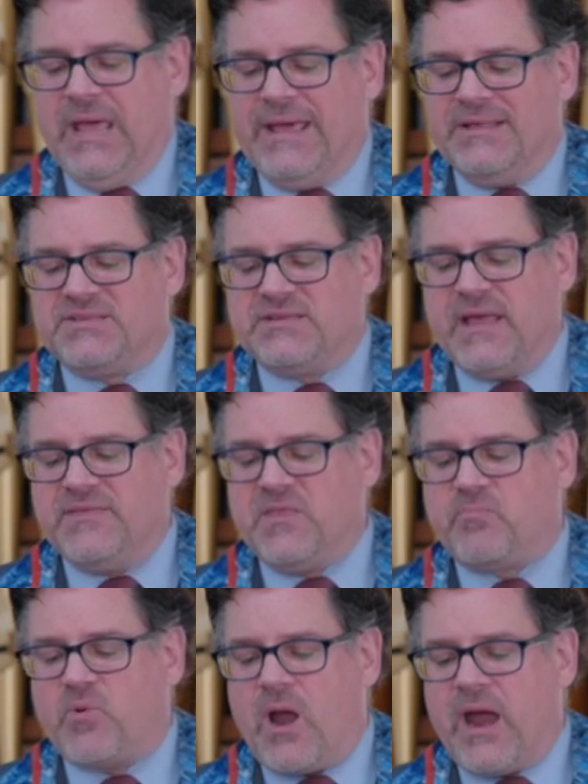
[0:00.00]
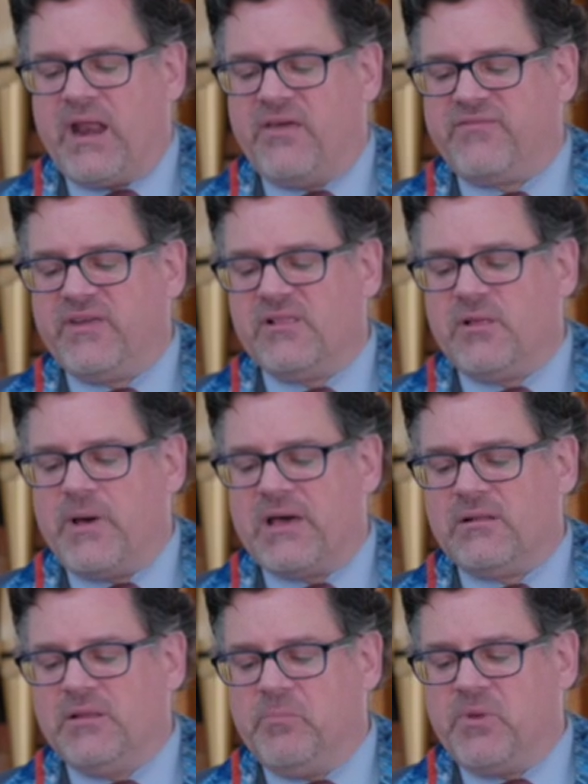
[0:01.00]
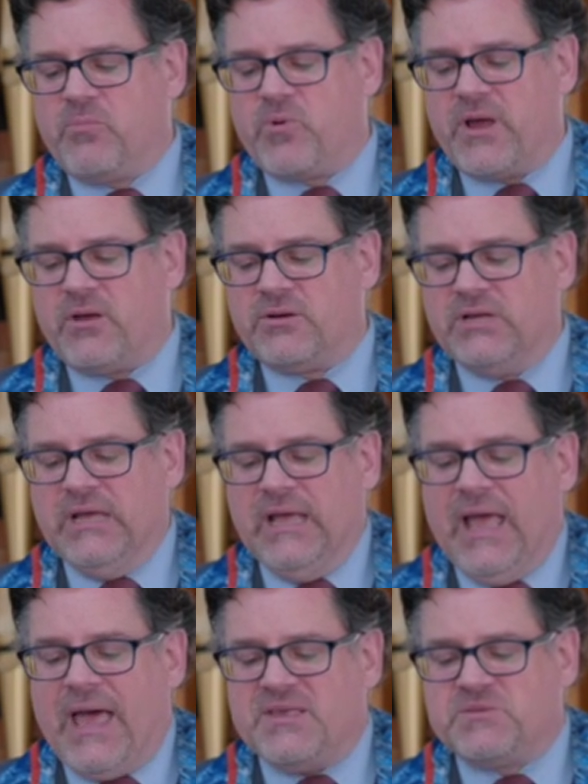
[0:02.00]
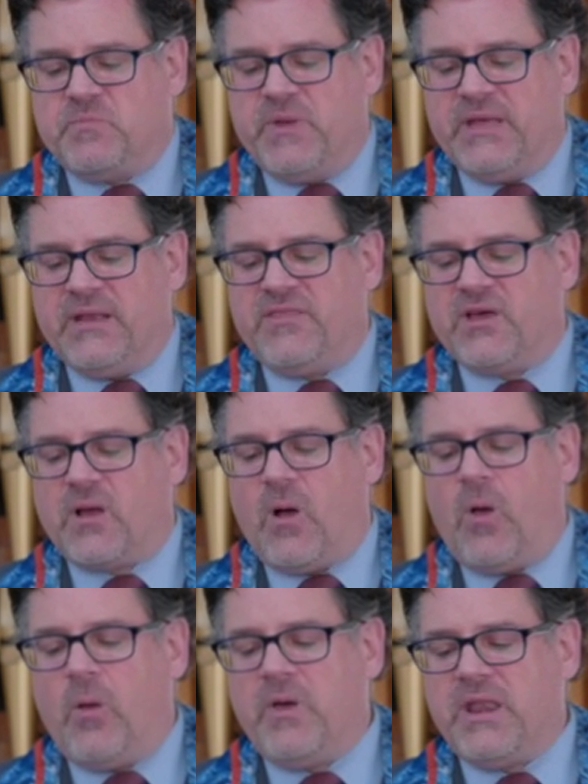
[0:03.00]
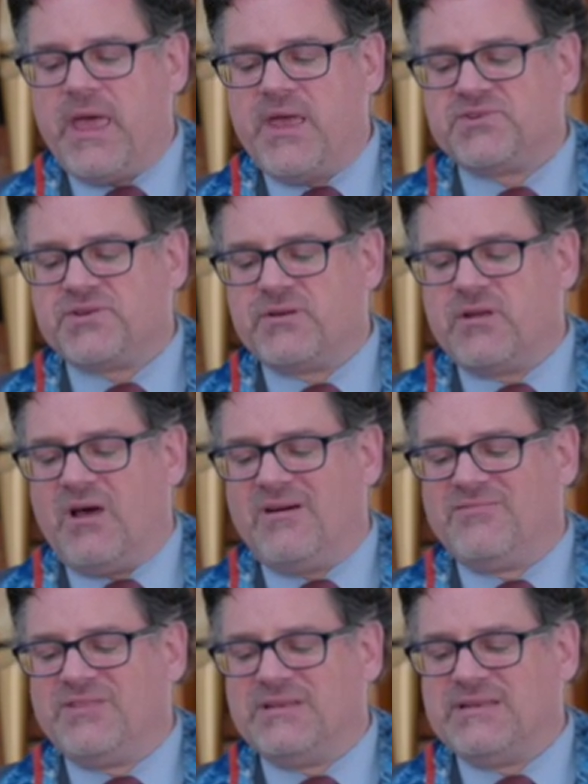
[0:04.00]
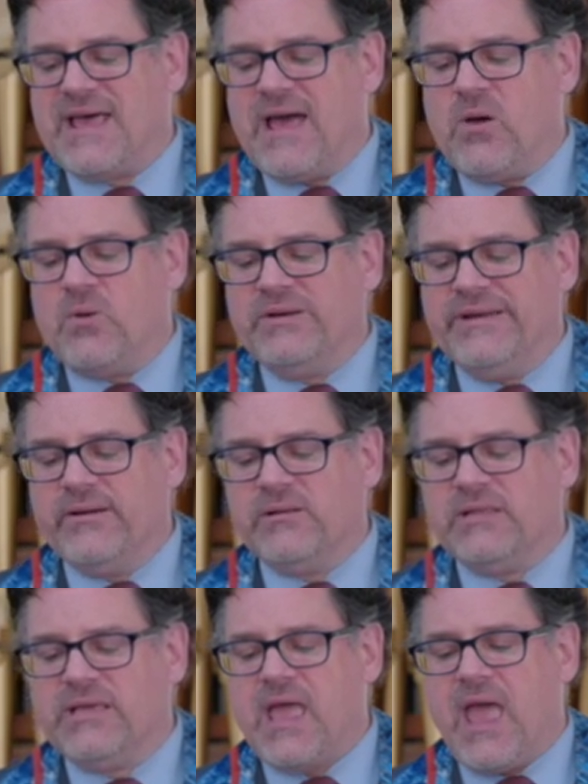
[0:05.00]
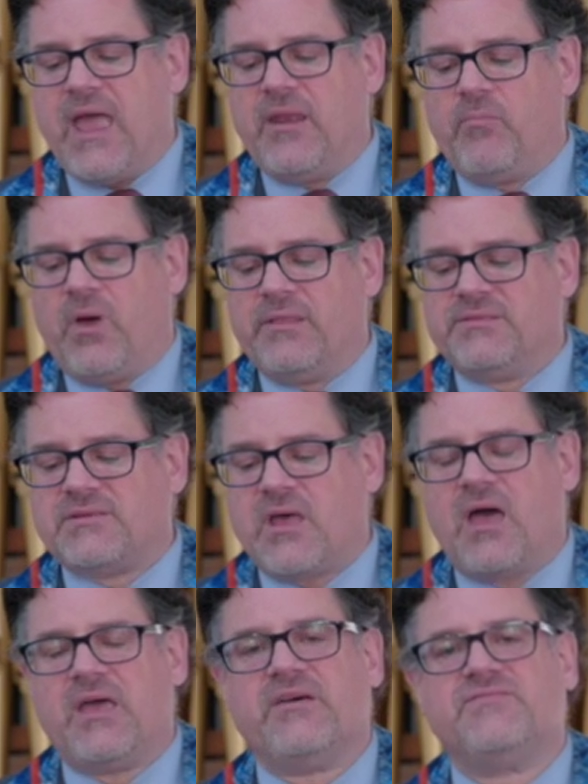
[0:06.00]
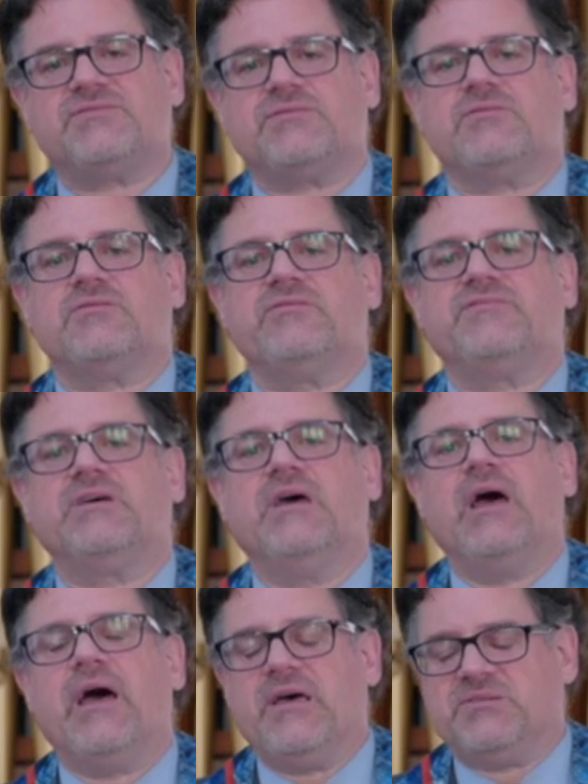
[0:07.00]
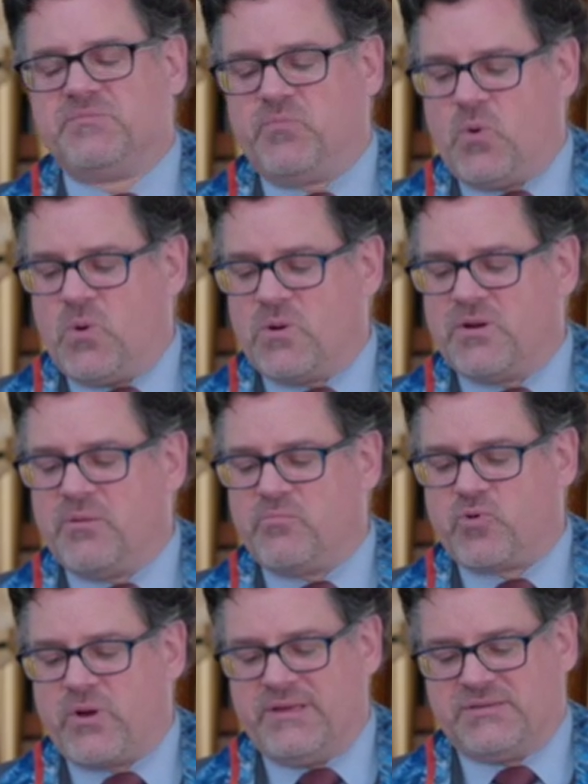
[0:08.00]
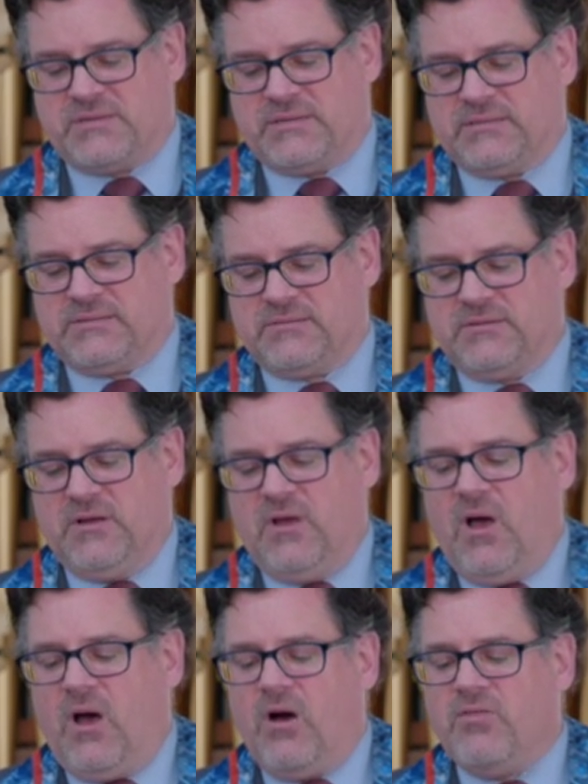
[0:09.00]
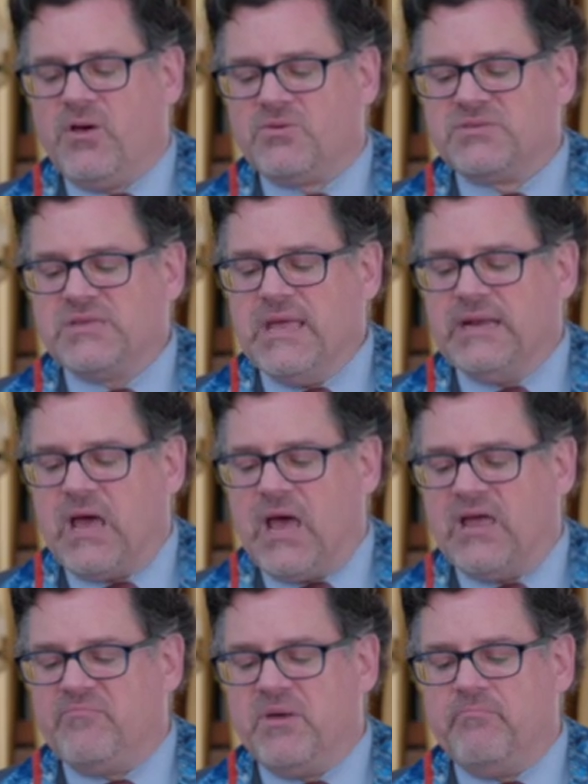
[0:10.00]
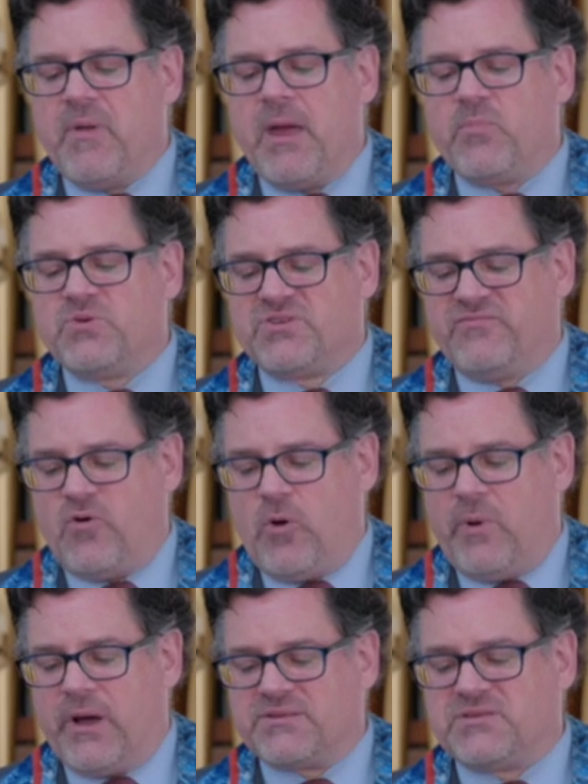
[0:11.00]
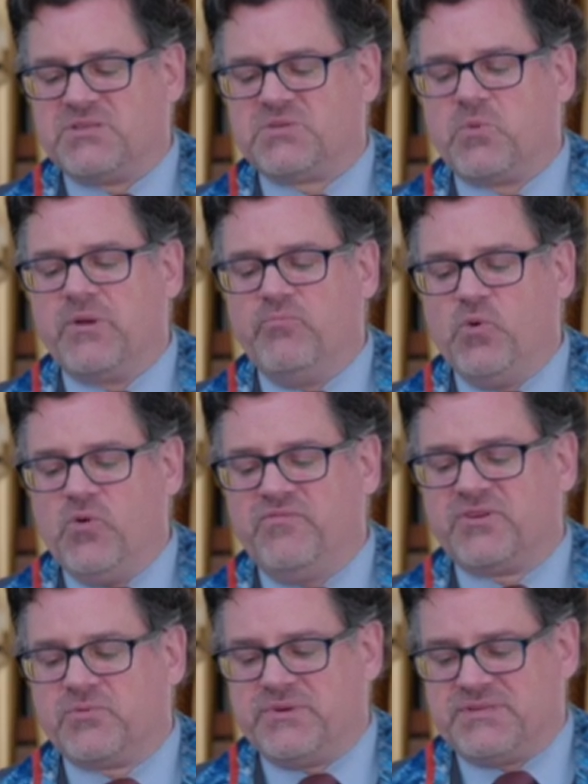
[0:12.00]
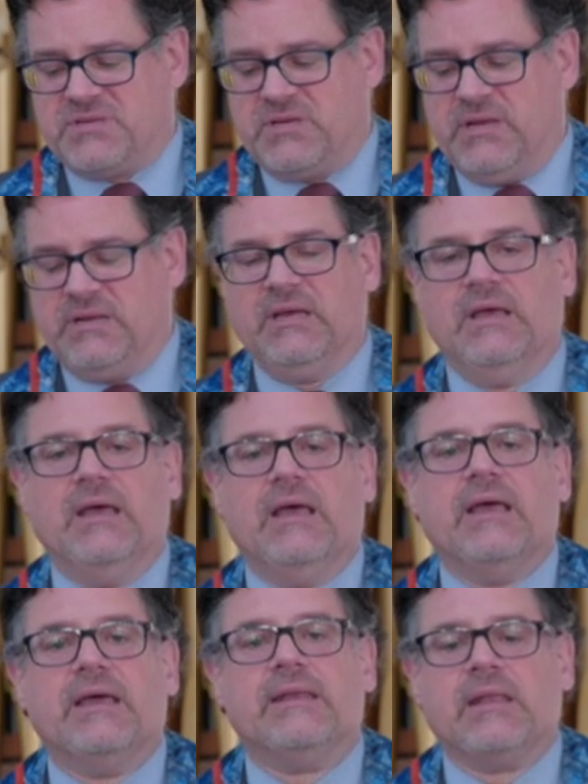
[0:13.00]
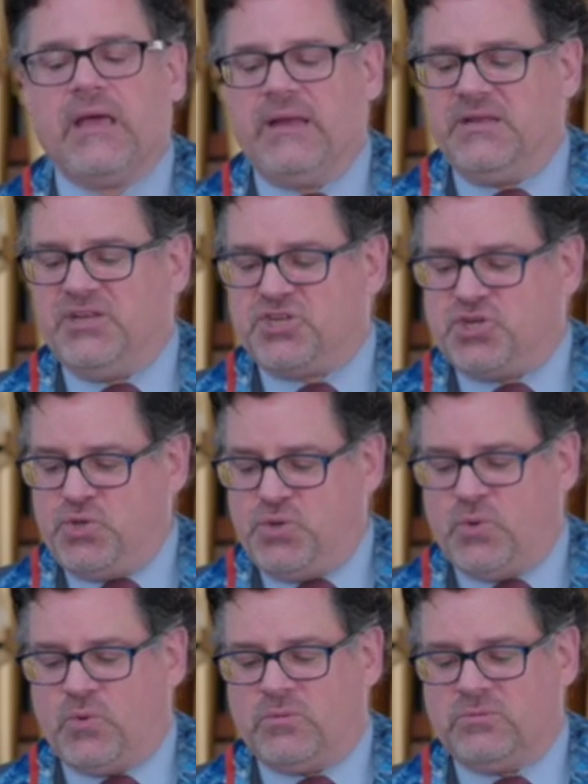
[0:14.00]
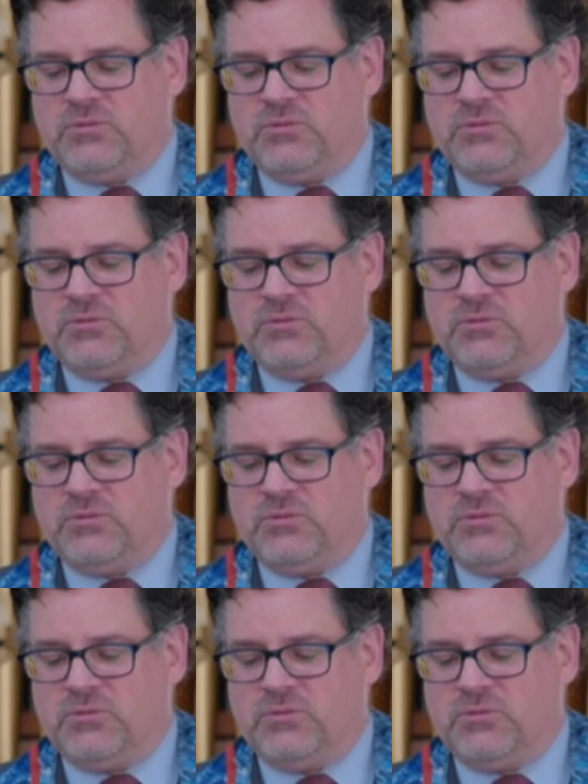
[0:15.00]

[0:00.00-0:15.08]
Instead, the pride I feel about Olympia Brown has been the culmination of the now nearly 8 months I have served as board president. Although C and I have been members of OBUC since we moved to Racine in '92,